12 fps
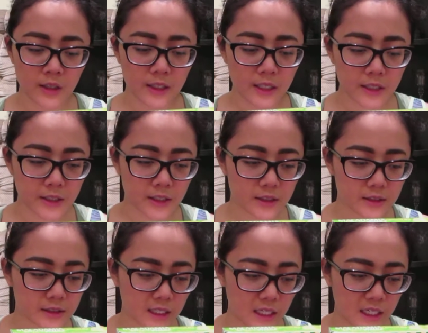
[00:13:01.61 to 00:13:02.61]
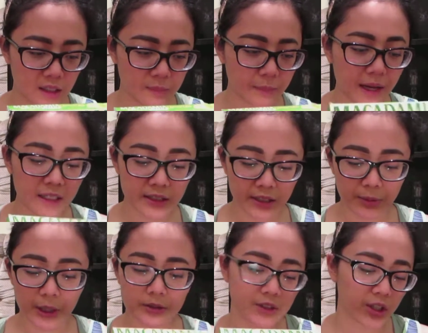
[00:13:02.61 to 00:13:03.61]
It is a
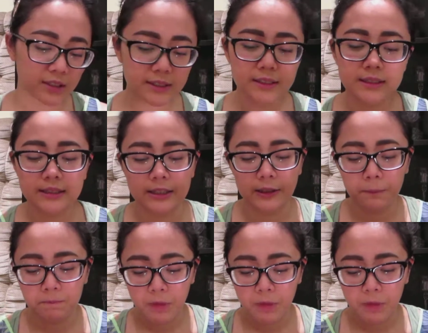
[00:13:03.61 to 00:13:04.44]
macadamia, as you guys can see.